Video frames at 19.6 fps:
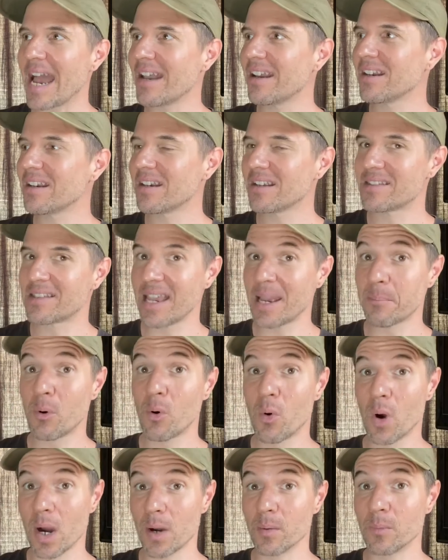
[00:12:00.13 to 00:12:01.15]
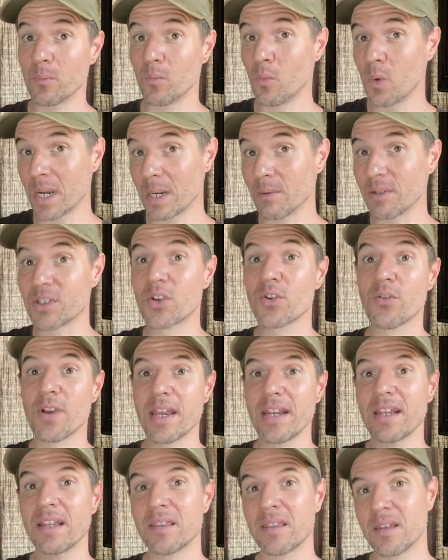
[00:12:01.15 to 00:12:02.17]
an example where when I was
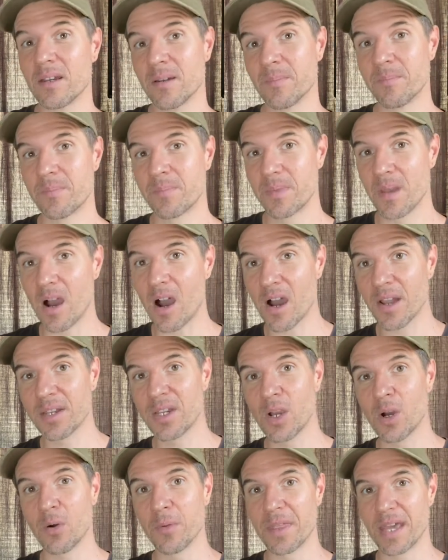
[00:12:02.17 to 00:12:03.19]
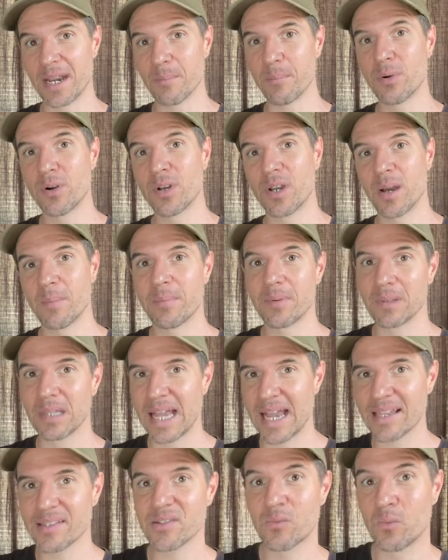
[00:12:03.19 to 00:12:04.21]
creating the, the audio that I put up
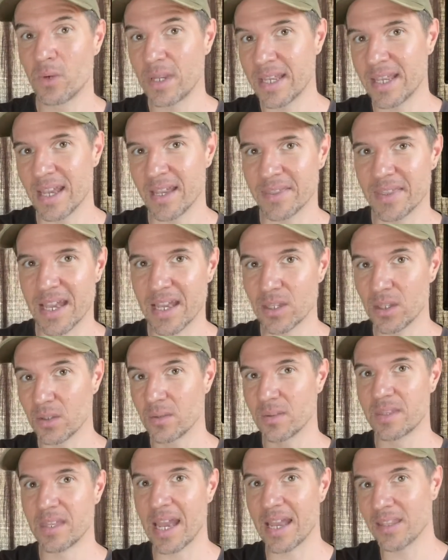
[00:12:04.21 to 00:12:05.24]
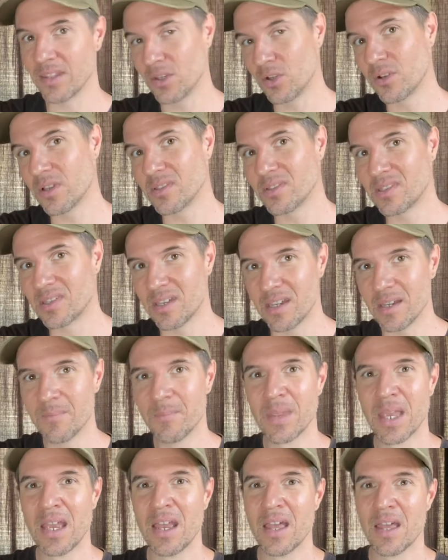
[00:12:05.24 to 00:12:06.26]
last weekend that, that you can see,
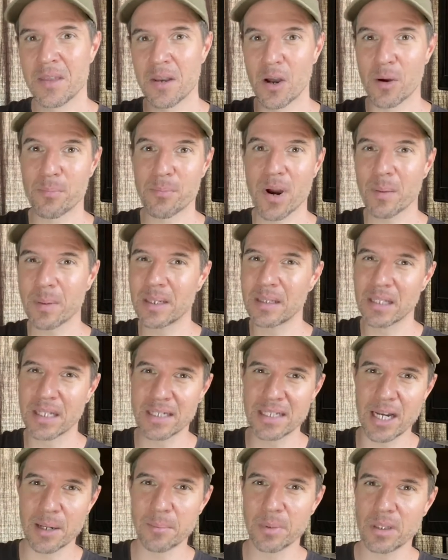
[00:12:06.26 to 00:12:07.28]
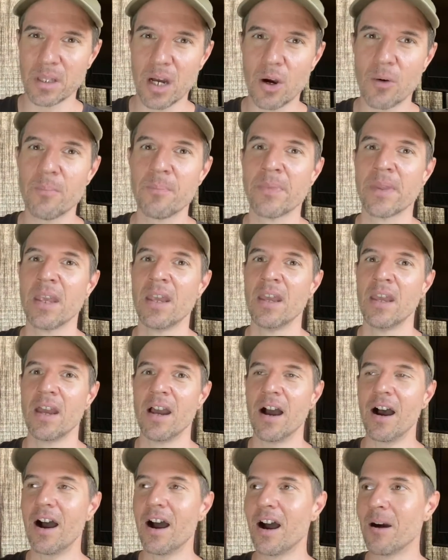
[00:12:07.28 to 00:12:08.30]
that I'll probably link down below.
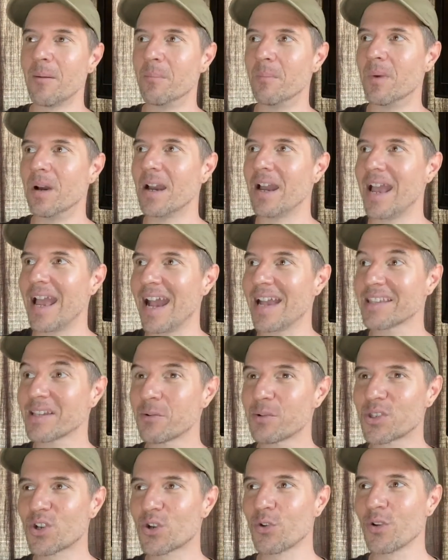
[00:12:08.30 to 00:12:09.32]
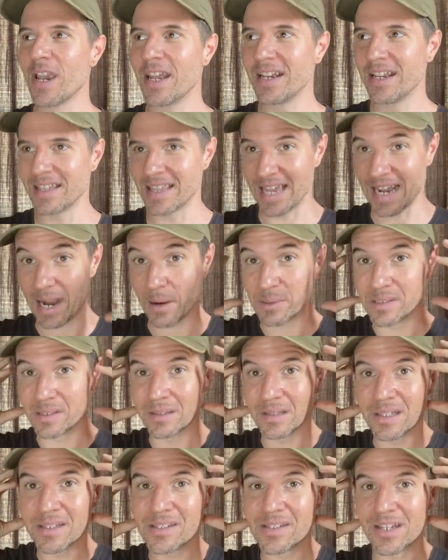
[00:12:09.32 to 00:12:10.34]
Um, as I was creating that, I was
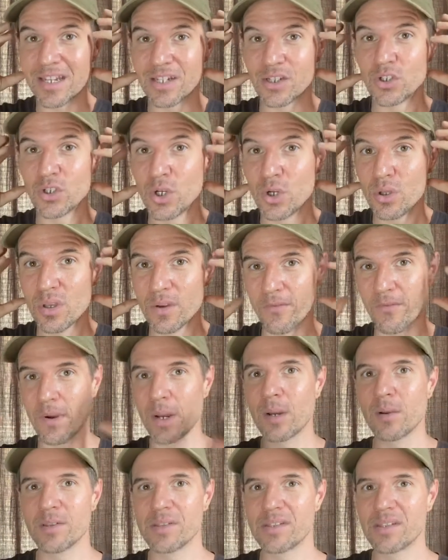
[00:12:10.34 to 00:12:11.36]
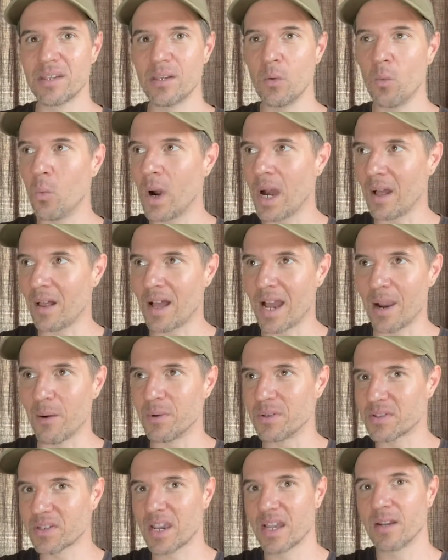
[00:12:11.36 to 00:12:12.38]
listening to the frequency while I
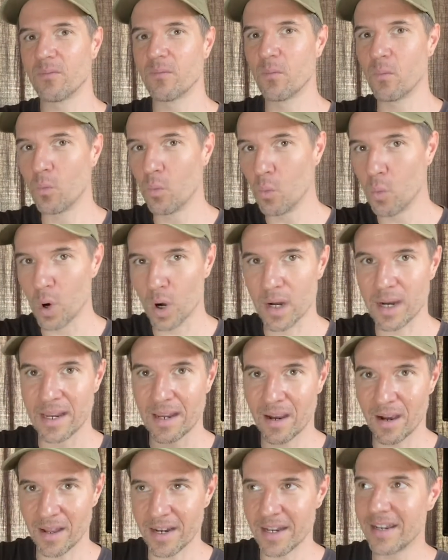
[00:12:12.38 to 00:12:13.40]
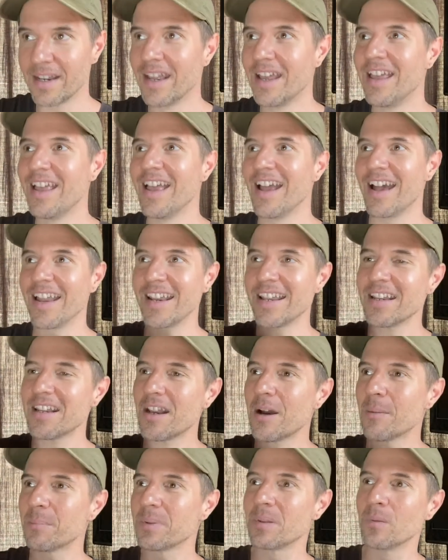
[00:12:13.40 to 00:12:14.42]
was kind of working on it. And I ended
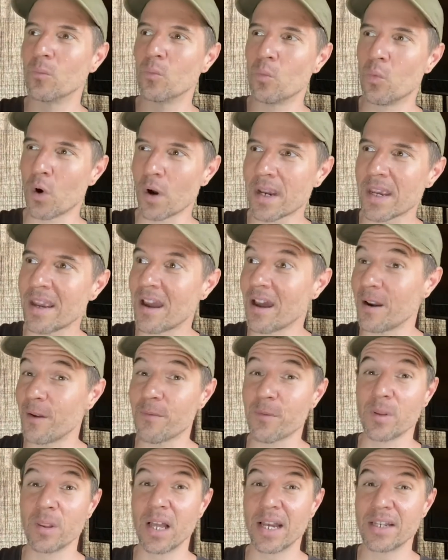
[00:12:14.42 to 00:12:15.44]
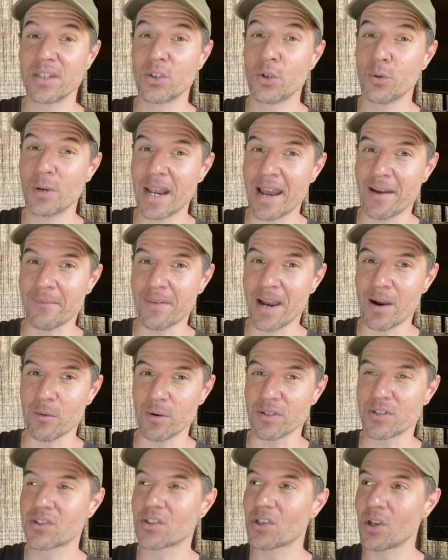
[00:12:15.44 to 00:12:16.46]
up working on it for like two and a half
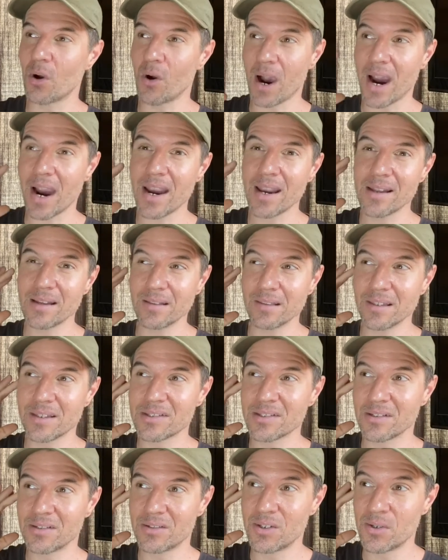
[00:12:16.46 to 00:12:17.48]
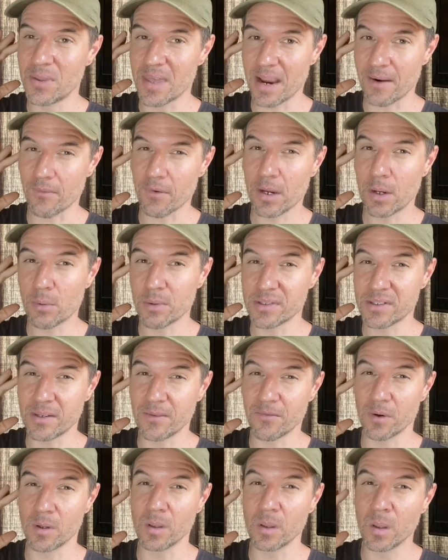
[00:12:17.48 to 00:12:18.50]
hours. So I listened to that frequency
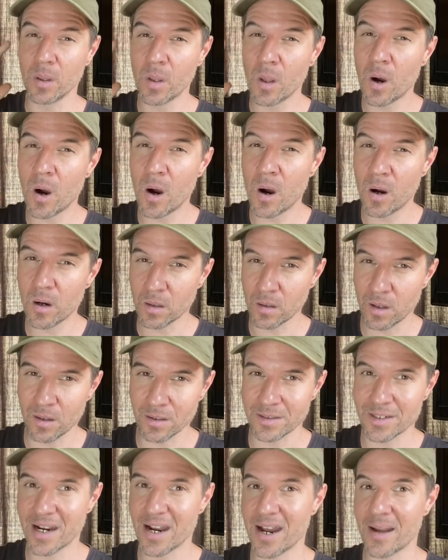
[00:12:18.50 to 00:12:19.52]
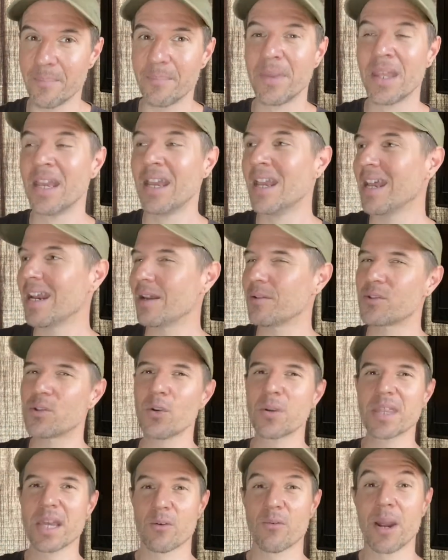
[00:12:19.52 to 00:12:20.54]
for a long, long time. I was
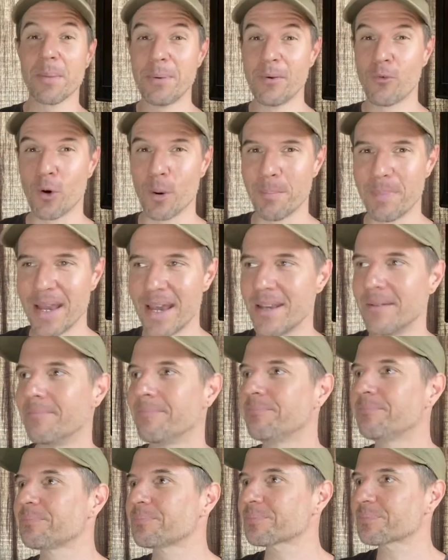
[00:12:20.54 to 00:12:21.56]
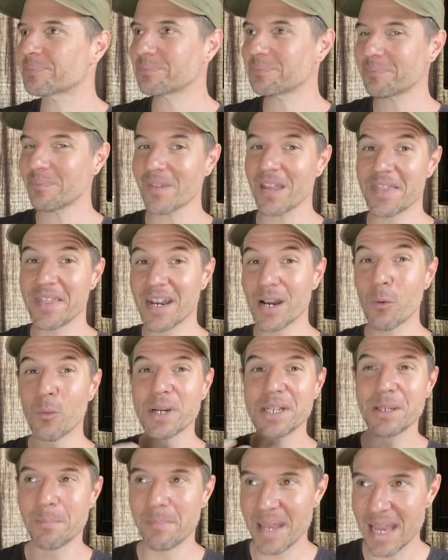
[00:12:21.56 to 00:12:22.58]
doing that right before bed. And then I went
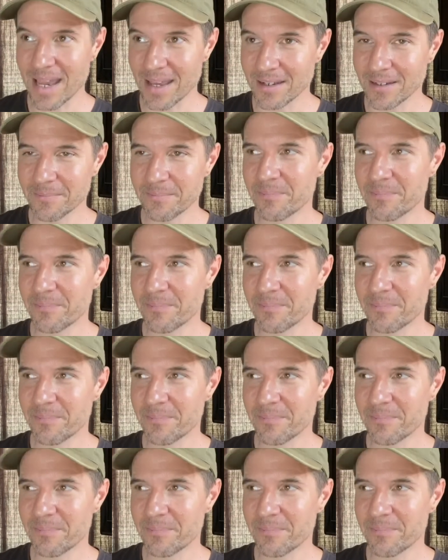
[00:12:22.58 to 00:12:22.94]
to bed.